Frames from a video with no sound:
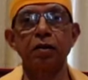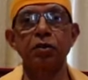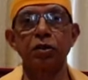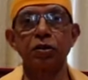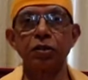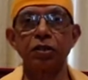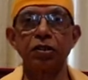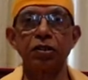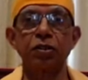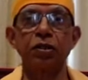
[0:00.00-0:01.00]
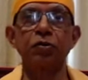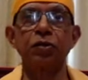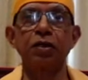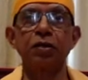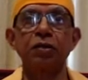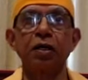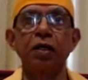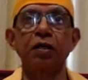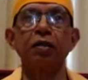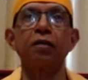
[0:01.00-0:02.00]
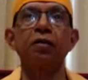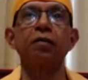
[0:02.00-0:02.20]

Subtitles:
It's also necessary to understand,